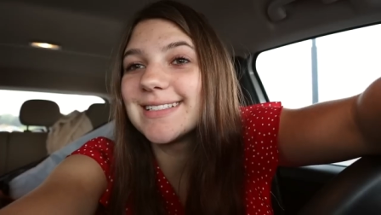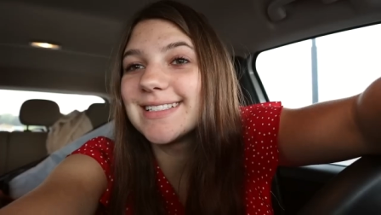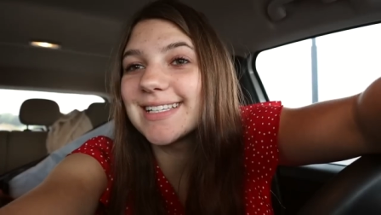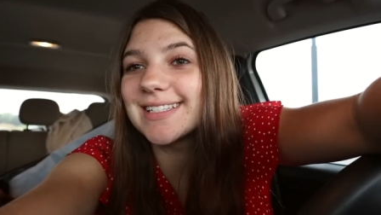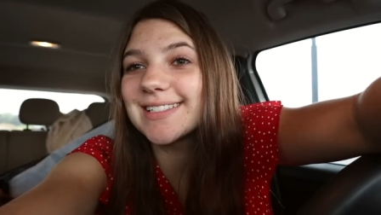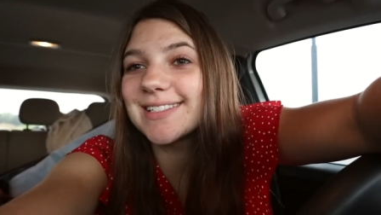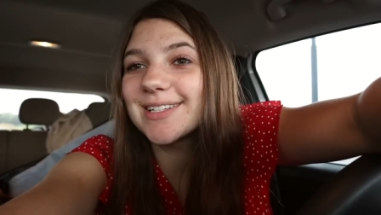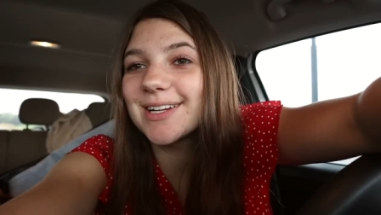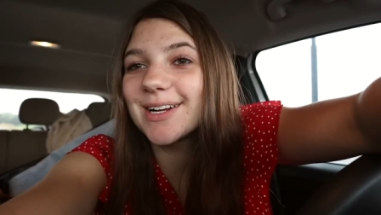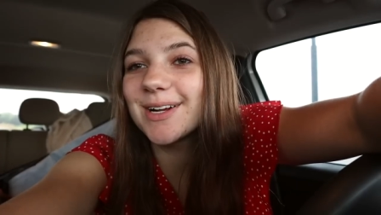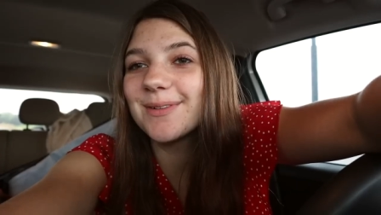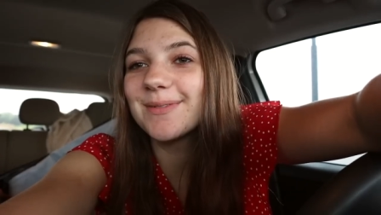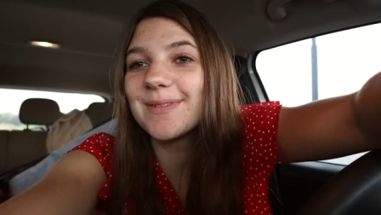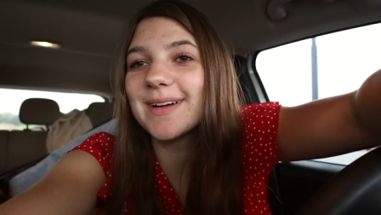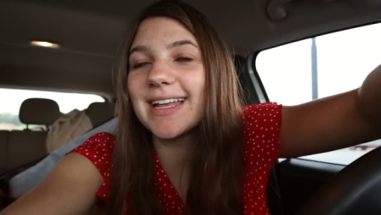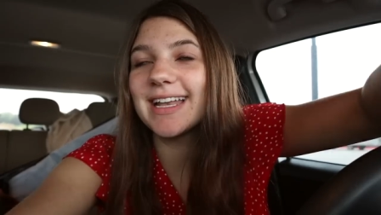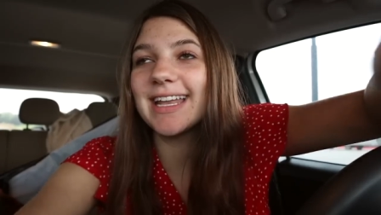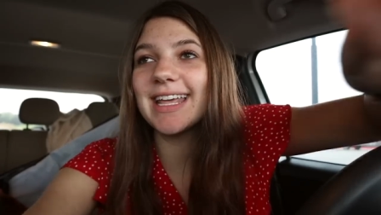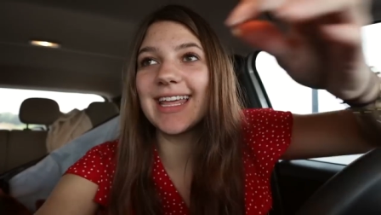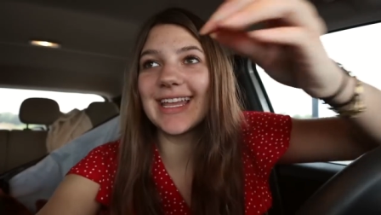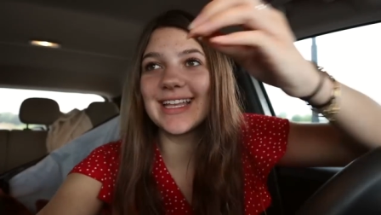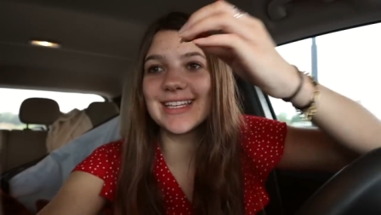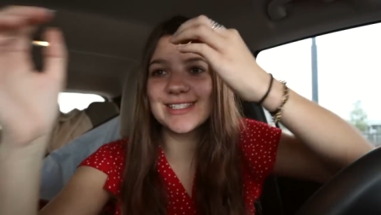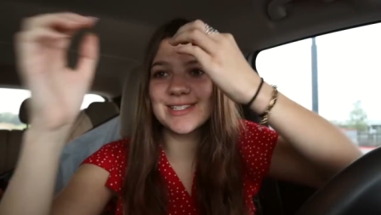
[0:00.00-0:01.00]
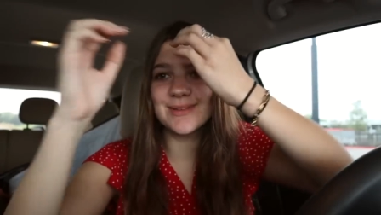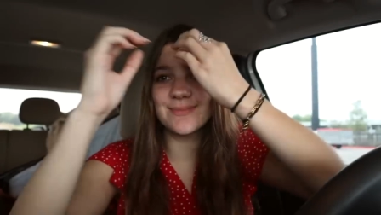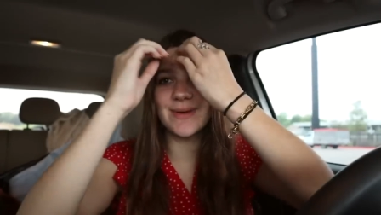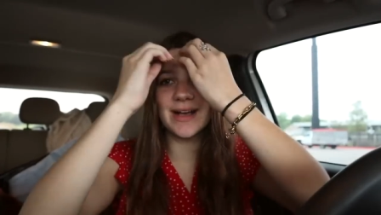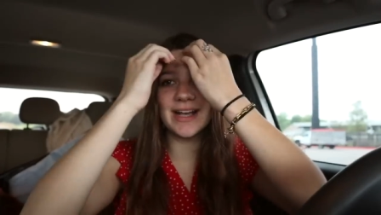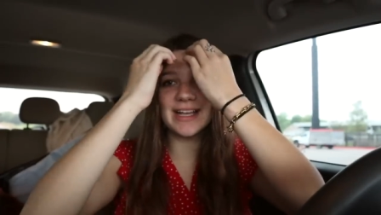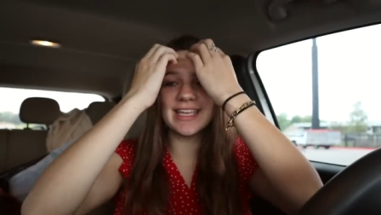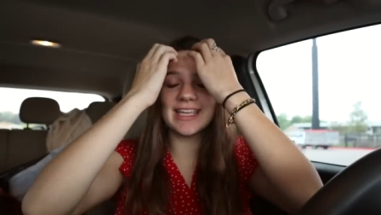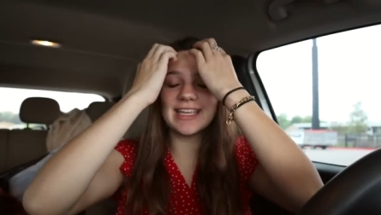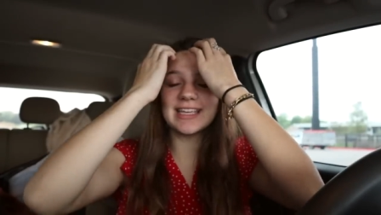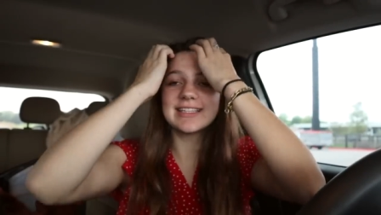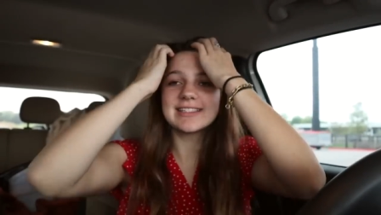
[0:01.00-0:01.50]
sister went into
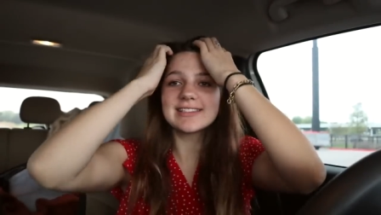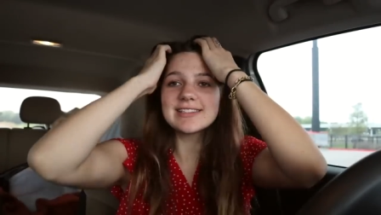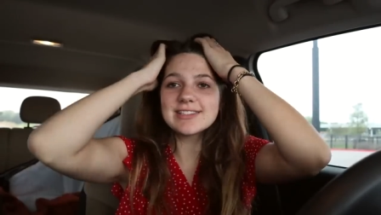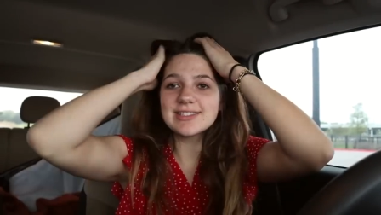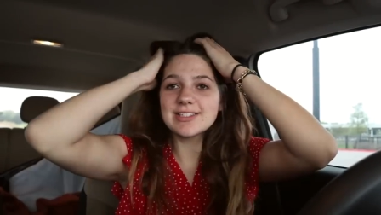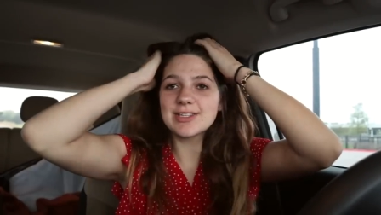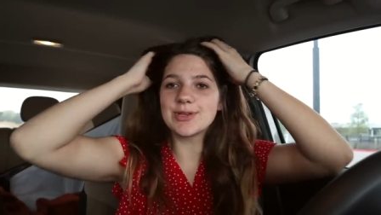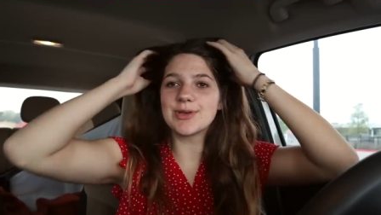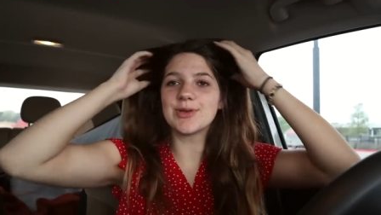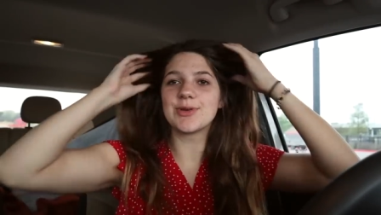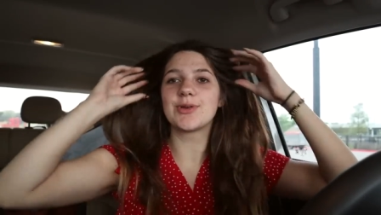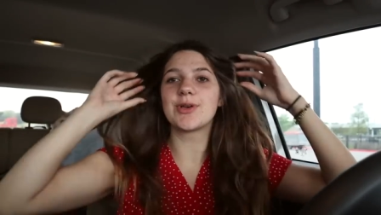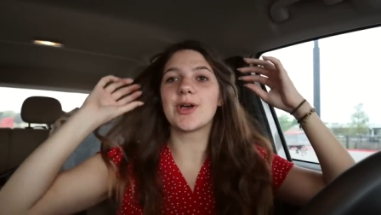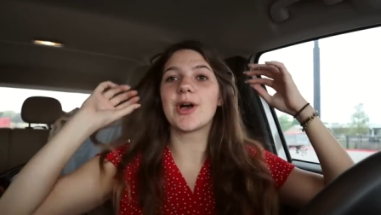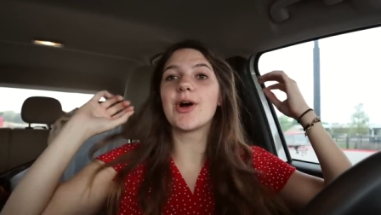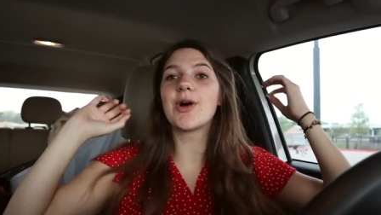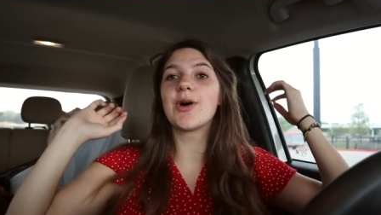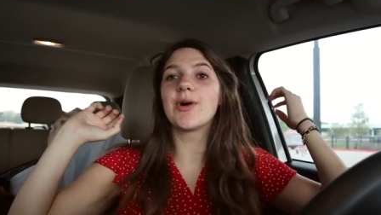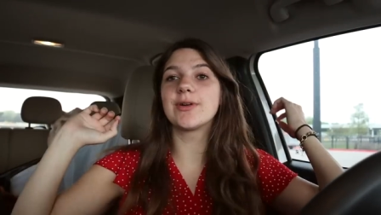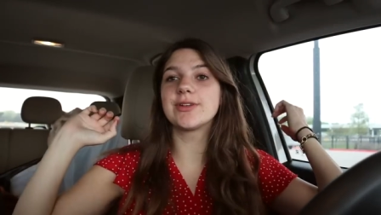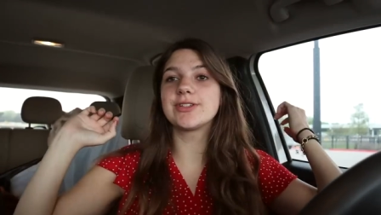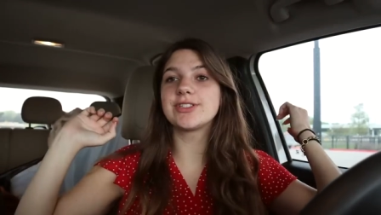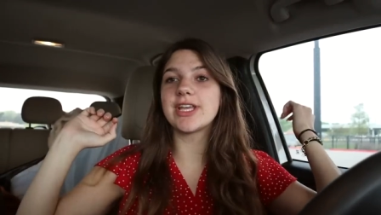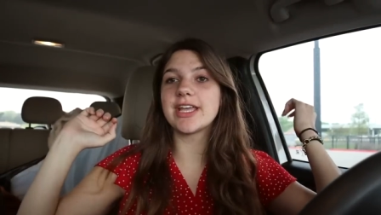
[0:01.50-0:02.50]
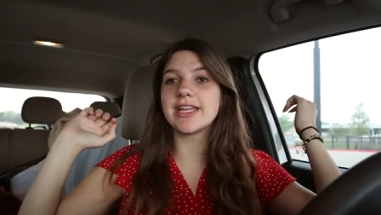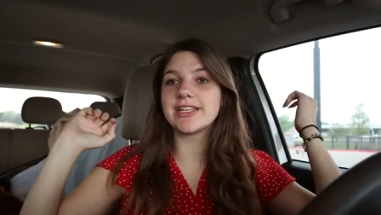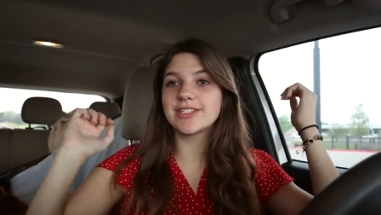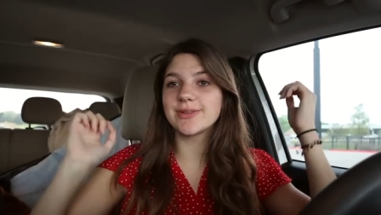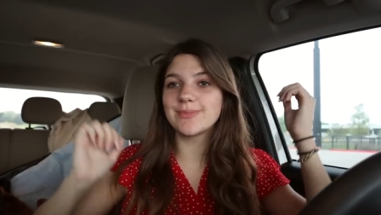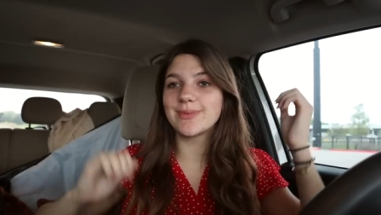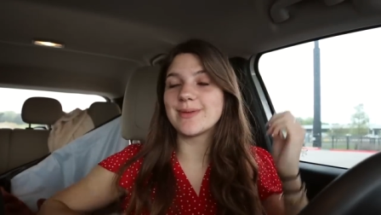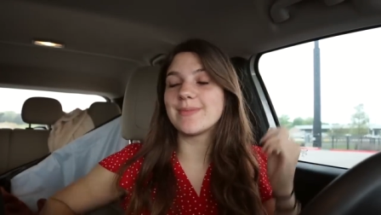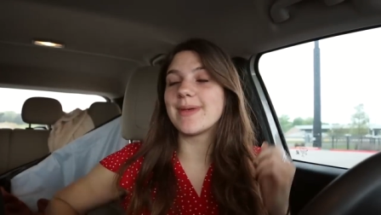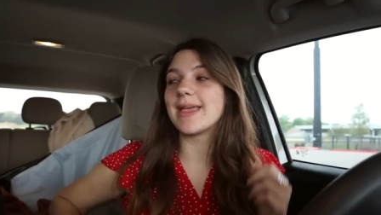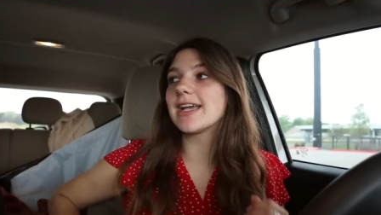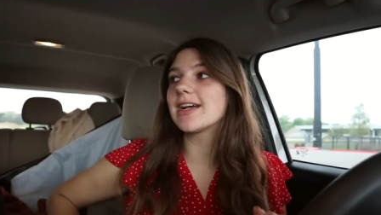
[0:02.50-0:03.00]
Buc-ee's to go change
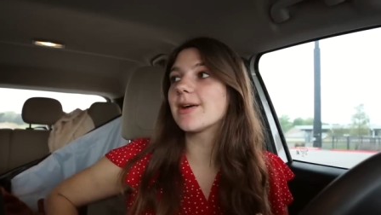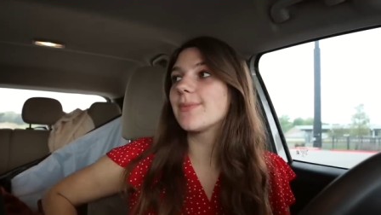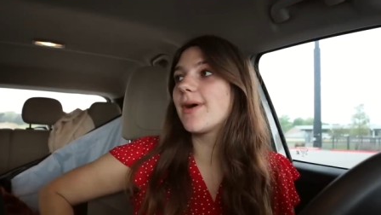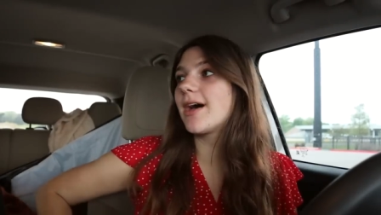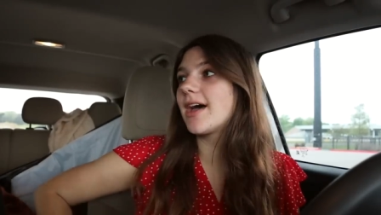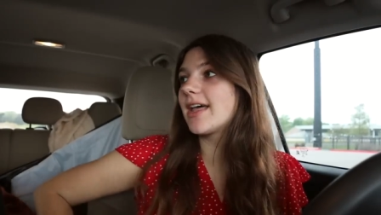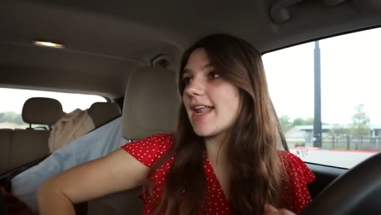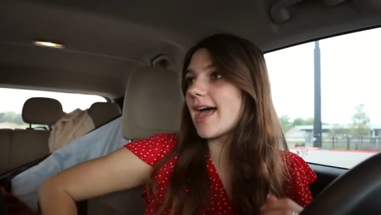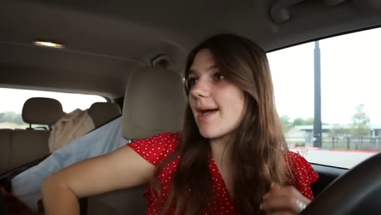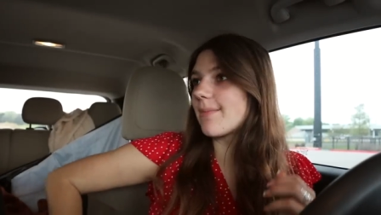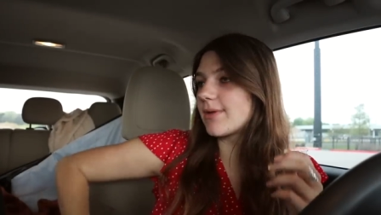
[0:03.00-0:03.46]
and put makeup on.